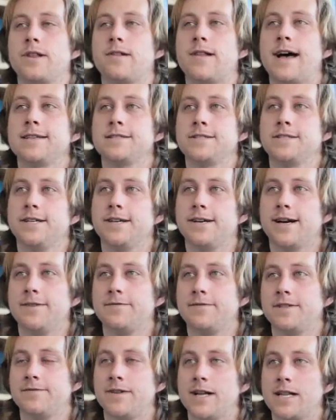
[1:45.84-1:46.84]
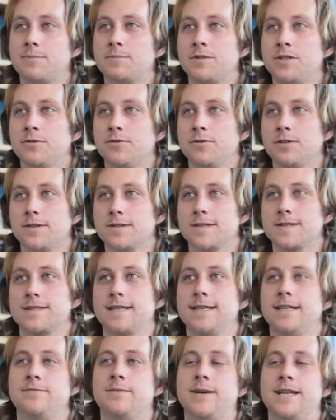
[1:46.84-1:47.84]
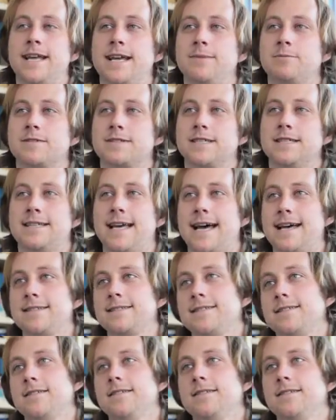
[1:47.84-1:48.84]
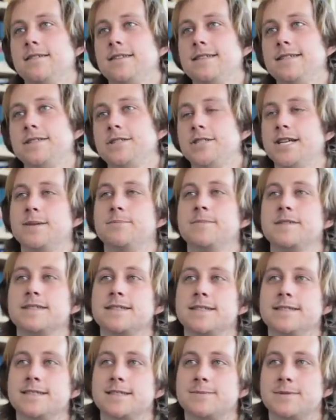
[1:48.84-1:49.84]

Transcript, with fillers: the last year, I've developed tools that have been able to test these chips, and